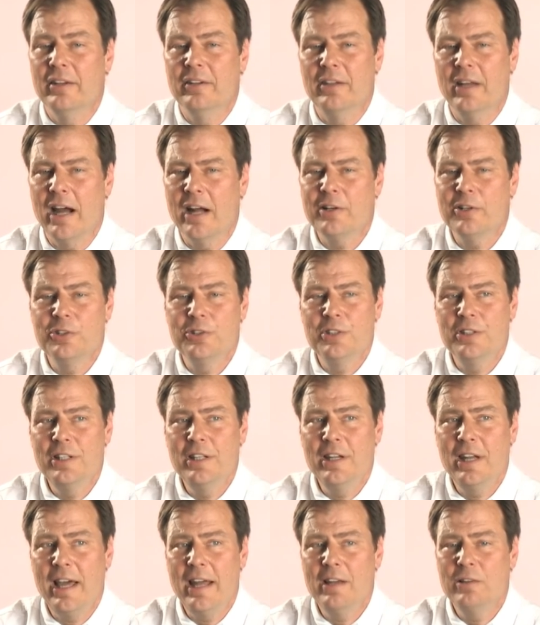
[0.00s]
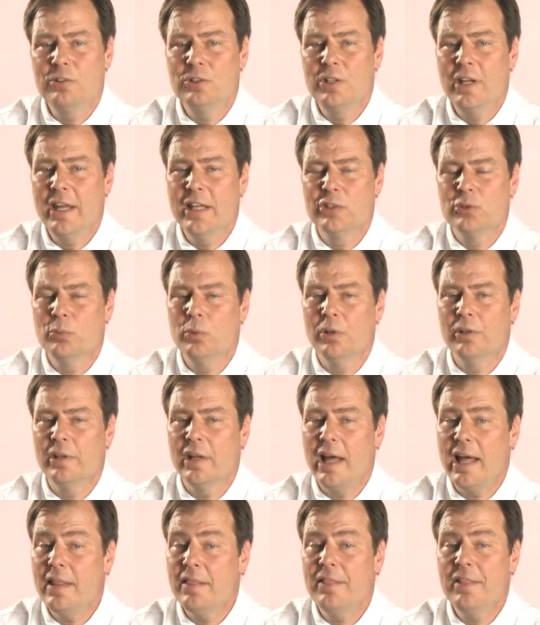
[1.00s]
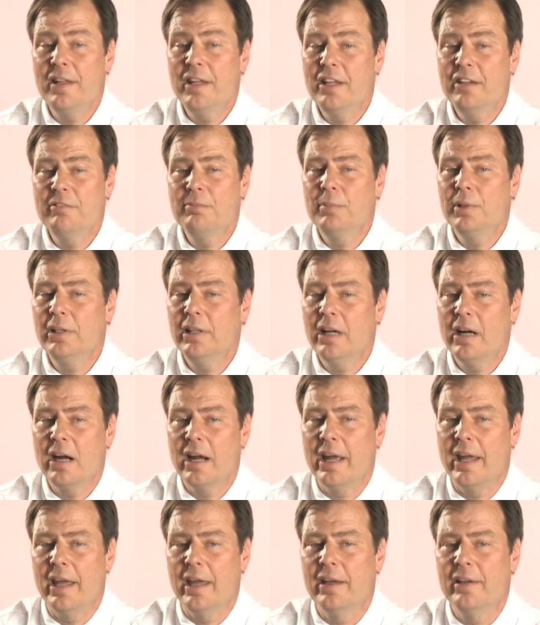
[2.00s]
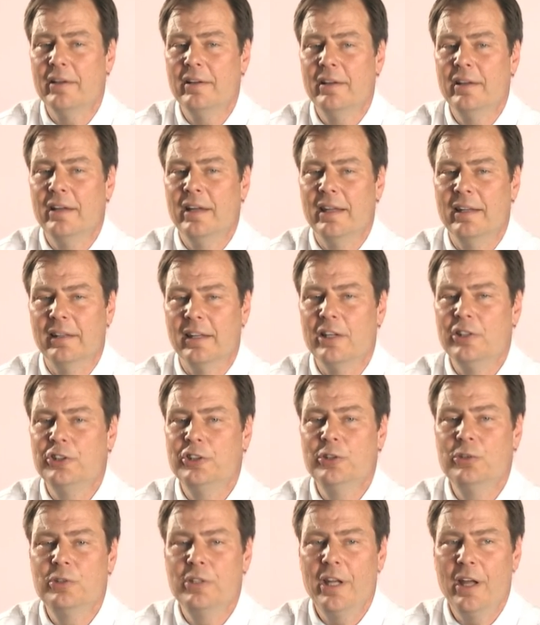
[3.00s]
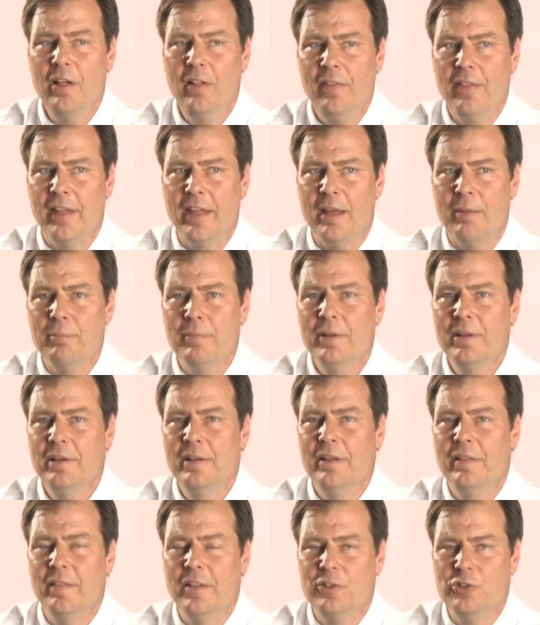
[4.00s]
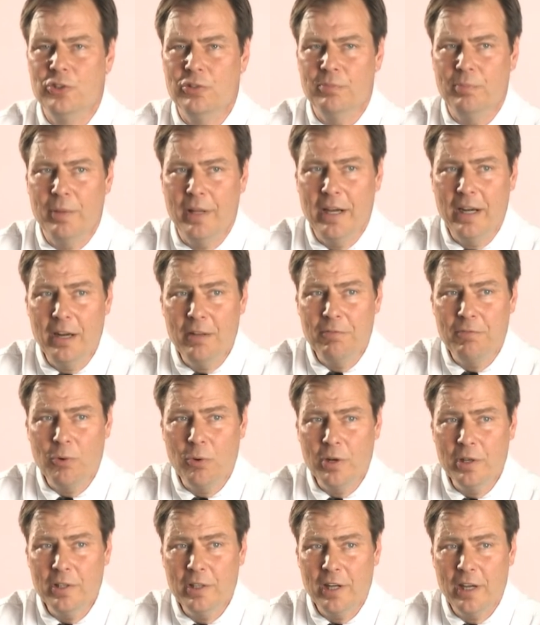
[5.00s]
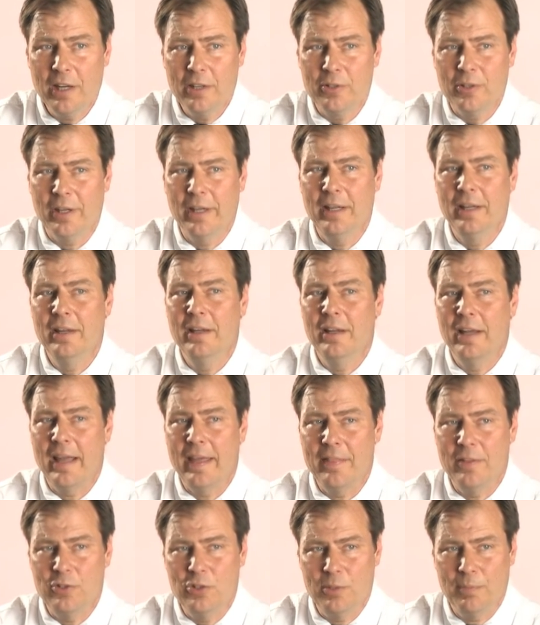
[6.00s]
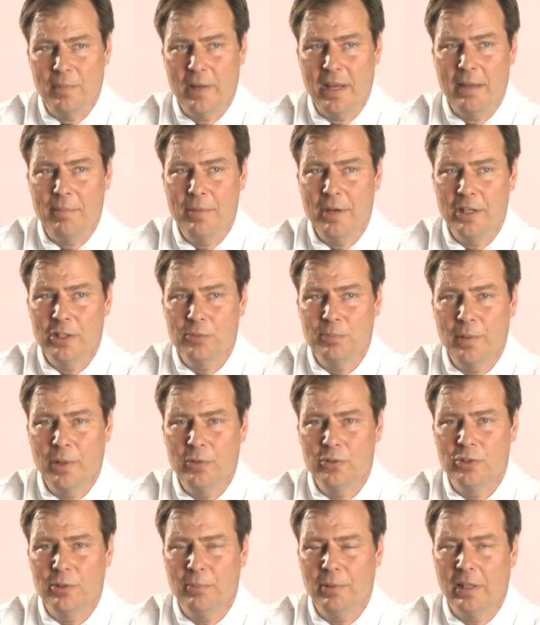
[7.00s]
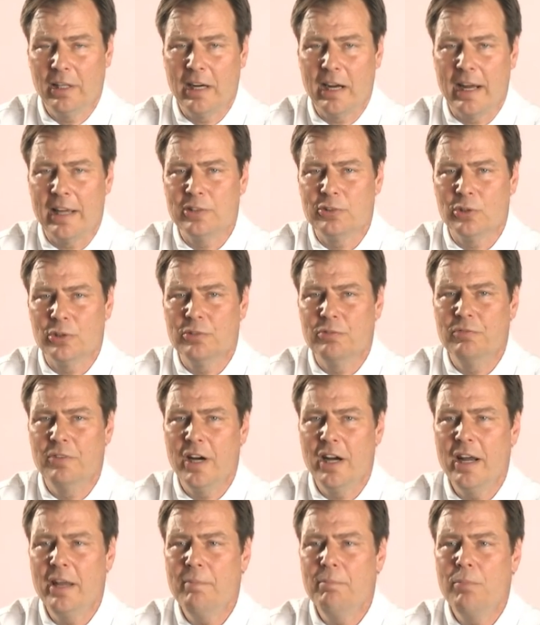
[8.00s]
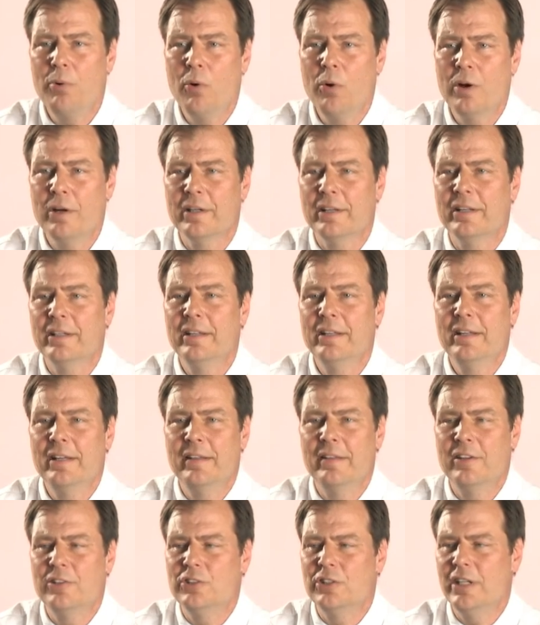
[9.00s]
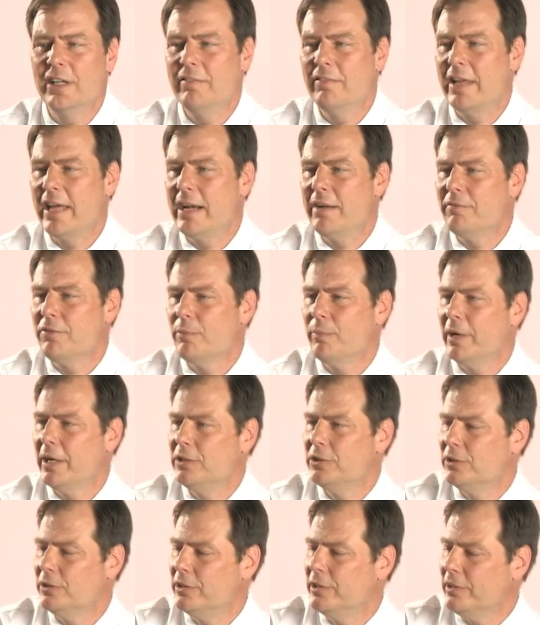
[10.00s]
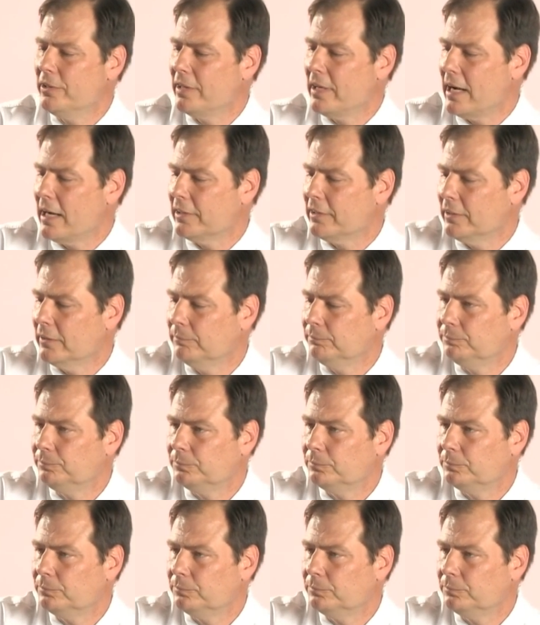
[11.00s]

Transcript: Doctors in the United States will not think of malaria unless you tell them that you've been in a foreign country and that you may have been exposed to malaria. So it's very important that you give that information to your doctor.